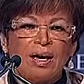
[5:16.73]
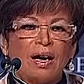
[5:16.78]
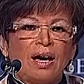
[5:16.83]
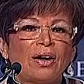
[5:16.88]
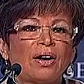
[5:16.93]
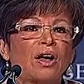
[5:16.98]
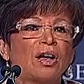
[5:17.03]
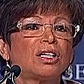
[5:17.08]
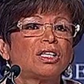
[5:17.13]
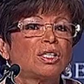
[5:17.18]

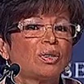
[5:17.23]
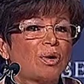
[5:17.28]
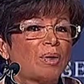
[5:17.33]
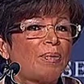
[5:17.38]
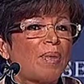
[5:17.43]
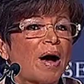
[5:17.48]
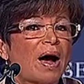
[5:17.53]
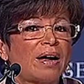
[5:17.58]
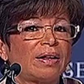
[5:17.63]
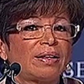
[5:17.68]
and also a
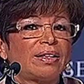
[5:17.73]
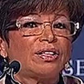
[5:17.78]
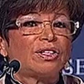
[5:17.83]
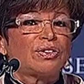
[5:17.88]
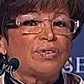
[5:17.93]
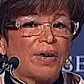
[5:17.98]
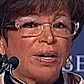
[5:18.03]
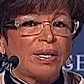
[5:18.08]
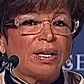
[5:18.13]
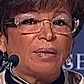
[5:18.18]
pilot
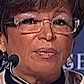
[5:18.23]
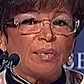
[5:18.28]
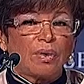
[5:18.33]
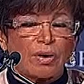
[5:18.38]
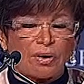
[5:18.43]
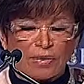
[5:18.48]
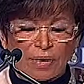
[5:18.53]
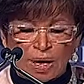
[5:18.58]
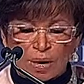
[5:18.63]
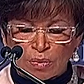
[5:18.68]
training
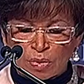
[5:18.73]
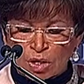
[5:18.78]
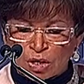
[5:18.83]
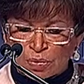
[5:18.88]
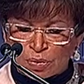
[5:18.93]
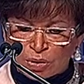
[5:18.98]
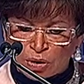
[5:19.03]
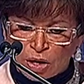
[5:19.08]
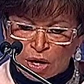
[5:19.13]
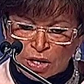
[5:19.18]
program, which
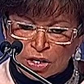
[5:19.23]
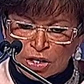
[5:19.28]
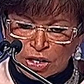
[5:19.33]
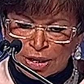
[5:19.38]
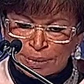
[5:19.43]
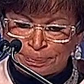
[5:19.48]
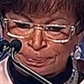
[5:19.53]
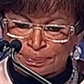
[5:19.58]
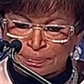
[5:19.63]
we're launching.